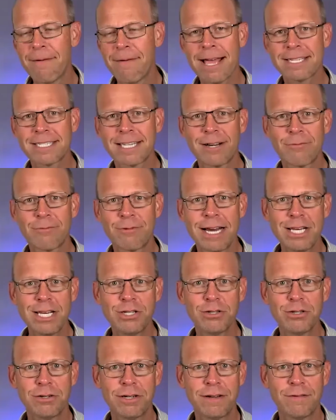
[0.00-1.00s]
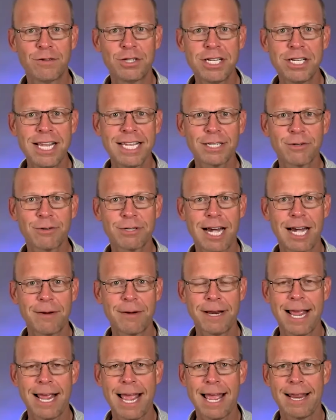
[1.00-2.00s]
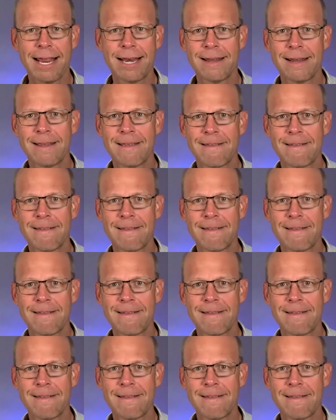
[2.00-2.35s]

I'm asking Rachel if she has a retirement hat.